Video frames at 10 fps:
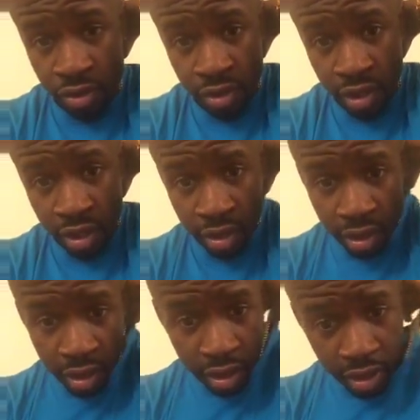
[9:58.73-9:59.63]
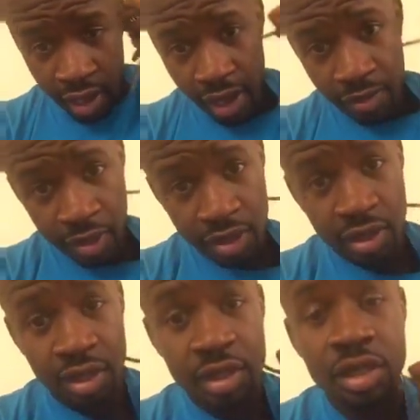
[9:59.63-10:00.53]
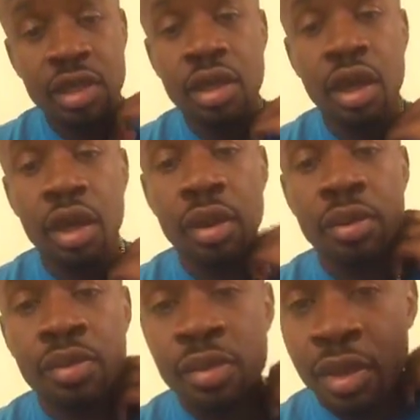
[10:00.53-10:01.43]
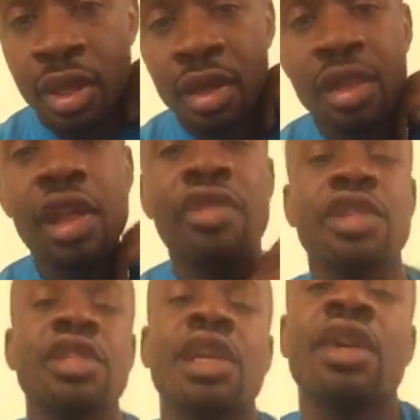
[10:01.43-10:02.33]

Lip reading: who's in the app business leverages